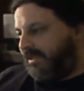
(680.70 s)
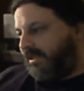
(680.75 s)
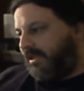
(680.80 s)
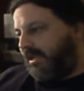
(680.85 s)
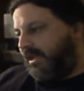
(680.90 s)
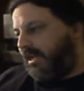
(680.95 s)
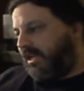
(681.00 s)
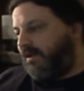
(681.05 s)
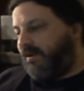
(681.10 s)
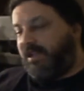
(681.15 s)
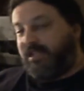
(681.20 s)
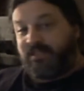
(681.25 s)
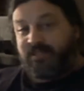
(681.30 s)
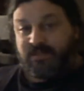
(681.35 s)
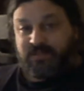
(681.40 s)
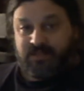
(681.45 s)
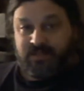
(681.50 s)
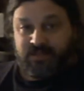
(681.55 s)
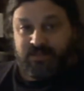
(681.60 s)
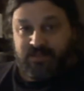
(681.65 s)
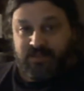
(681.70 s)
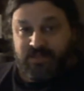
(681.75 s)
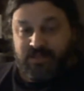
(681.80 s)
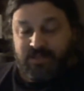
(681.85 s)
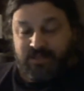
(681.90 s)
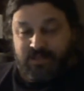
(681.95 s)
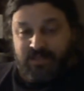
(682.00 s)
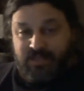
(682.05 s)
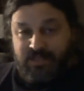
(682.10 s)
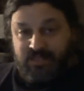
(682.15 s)
Anyways,
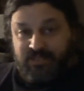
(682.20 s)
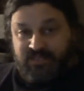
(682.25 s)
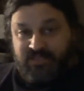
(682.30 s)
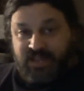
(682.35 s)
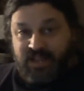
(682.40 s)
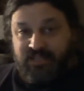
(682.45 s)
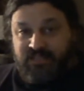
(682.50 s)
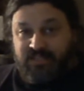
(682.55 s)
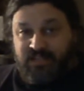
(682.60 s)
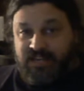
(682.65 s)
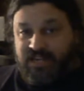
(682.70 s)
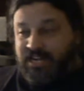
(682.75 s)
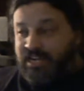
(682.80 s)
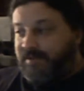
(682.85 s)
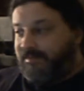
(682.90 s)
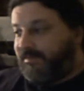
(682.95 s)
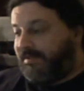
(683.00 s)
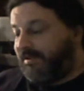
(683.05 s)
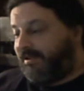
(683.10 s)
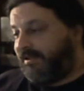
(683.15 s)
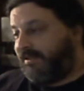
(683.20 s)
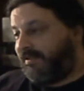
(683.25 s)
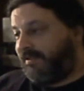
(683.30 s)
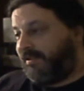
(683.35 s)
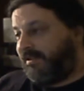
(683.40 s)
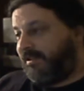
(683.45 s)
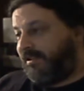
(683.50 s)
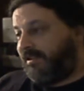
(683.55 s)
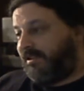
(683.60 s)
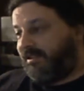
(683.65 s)
it's that time
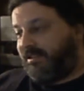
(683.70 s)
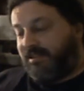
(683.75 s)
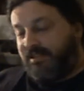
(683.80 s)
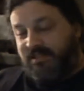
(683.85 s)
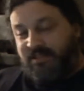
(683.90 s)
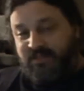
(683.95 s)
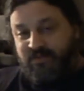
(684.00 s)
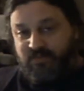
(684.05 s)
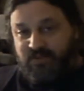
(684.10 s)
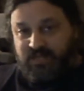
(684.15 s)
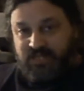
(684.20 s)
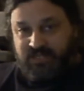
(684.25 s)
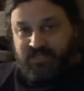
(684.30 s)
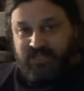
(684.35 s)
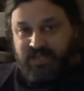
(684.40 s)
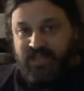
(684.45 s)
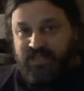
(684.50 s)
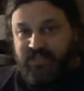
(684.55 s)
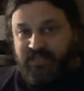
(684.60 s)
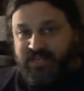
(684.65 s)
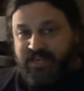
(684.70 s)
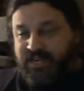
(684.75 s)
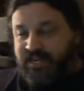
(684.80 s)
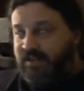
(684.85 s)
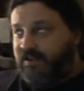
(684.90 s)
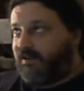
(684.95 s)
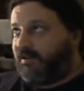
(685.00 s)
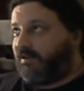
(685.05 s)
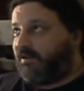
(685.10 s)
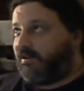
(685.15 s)
when it's that
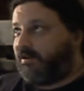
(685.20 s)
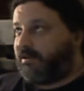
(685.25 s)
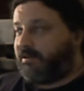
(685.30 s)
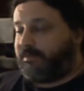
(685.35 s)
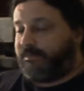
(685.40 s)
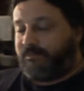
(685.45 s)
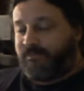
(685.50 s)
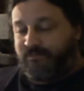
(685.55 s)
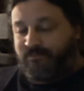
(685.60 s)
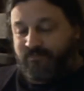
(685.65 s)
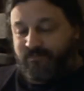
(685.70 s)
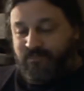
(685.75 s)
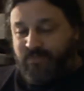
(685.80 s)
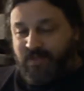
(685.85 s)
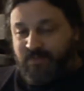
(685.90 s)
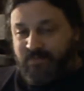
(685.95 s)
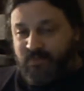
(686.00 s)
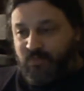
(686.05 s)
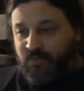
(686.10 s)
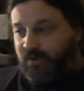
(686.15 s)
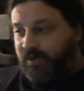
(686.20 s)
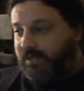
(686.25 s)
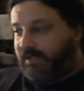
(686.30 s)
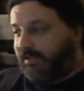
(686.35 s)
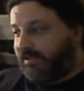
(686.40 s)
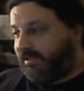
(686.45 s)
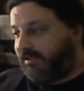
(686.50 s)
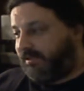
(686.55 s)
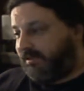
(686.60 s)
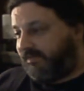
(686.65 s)
late, or I've been
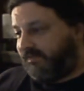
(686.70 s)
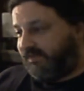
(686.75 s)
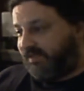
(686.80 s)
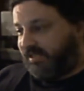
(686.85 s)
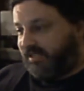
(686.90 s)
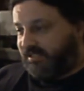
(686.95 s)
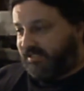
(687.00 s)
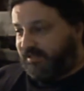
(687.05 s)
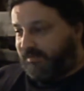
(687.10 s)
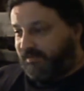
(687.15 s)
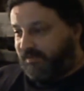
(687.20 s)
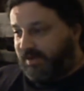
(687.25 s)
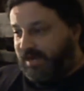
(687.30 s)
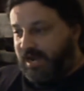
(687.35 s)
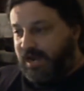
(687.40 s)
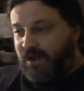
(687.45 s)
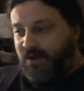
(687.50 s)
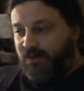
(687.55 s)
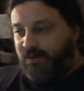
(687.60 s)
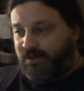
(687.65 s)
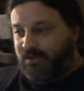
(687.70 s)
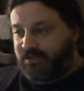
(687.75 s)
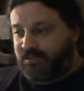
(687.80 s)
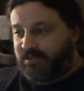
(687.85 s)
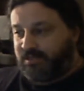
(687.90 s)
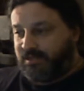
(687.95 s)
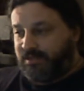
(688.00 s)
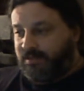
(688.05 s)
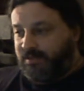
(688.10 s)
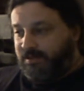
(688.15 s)
working for these number of hours
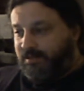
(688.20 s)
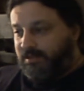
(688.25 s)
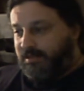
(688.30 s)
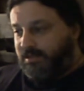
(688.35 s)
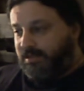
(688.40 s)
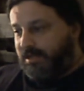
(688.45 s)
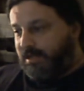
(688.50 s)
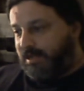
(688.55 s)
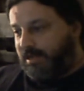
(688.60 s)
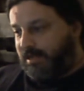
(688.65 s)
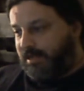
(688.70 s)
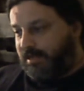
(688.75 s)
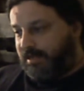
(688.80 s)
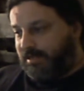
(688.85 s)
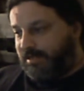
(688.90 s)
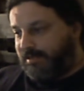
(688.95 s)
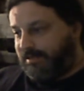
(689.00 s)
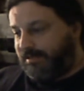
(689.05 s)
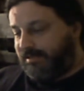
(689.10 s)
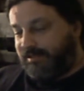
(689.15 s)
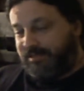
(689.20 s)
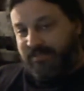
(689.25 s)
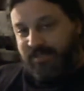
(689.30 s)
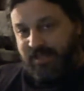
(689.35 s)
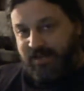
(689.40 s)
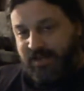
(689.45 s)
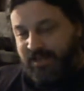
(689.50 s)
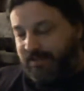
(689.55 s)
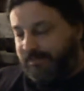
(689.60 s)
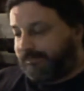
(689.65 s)
and
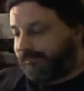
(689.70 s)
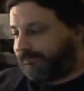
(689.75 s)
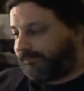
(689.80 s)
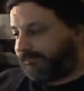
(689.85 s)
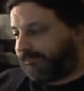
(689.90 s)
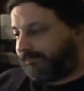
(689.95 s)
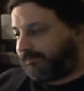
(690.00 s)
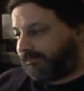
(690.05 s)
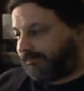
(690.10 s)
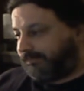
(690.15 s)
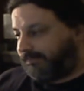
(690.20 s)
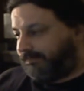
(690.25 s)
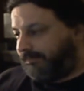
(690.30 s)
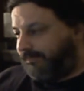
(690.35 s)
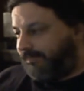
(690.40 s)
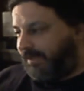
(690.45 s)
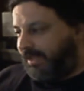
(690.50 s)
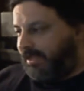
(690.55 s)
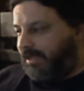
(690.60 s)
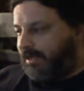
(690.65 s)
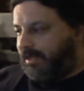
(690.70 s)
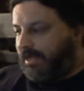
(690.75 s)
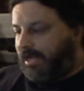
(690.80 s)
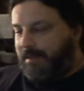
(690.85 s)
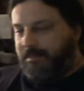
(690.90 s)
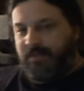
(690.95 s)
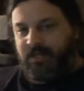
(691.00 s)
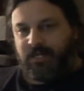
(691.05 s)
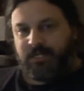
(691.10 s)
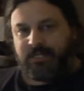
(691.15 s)
studying.
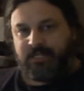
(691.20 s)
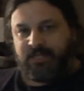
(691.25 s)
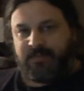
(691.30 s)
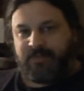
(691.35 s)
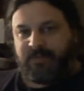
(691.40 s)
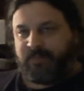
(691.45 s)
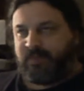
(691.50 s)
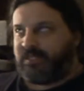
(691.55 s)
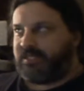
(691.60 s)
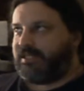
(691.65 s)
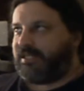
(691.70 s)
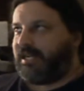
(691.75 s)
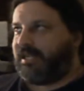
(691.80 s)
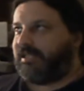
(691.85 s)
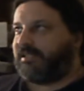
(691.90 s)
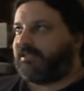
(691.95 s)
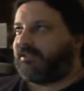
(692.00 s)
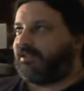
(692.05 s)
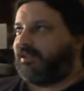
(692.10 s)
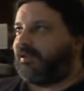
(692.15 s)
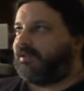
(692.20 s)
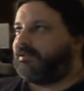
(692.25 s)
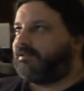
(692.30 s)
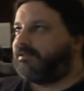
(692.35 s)
I'm not going to be precise, so